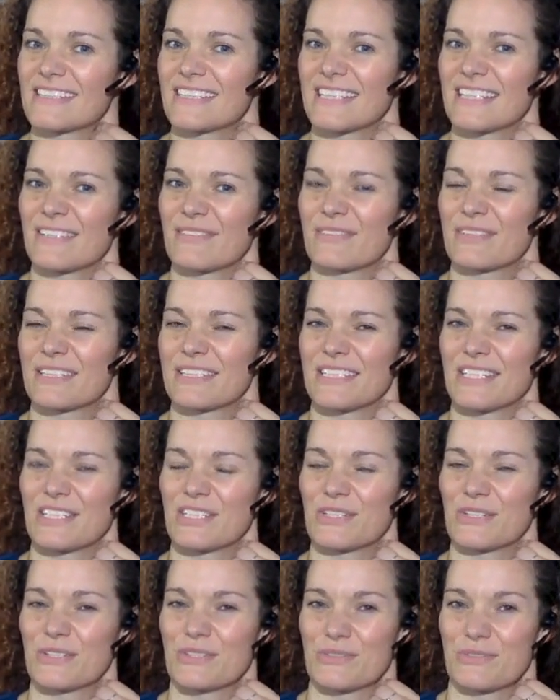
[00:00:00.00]
See if the
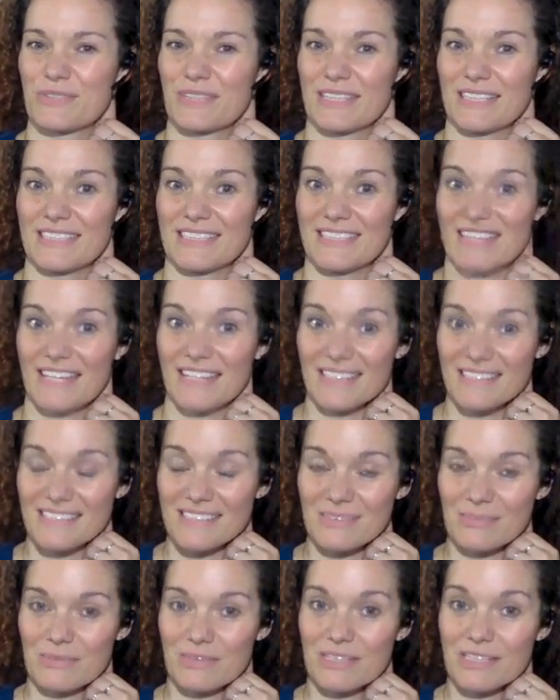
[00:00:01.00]
tissue is really dense
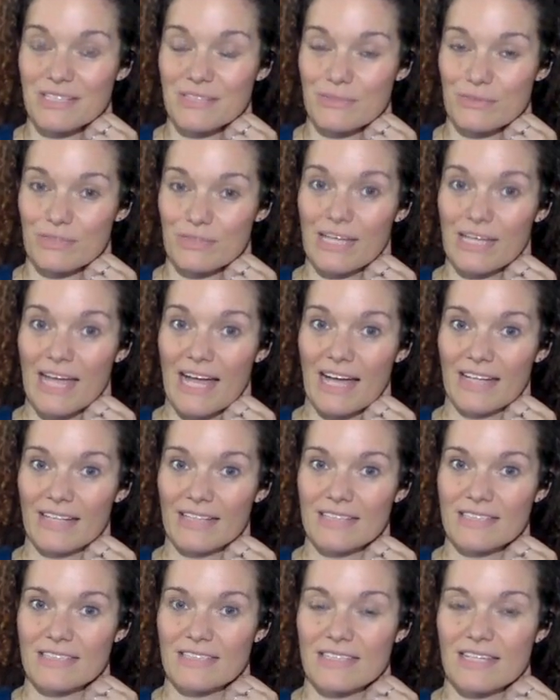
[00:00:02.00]
when it's
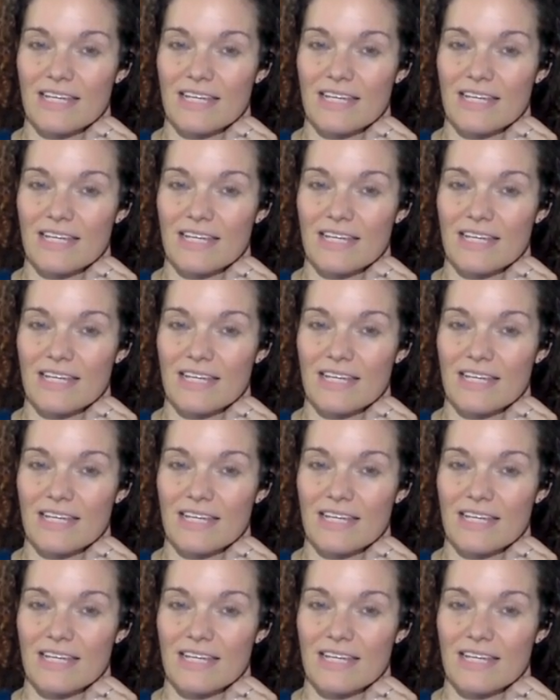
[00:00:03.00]
relaxed.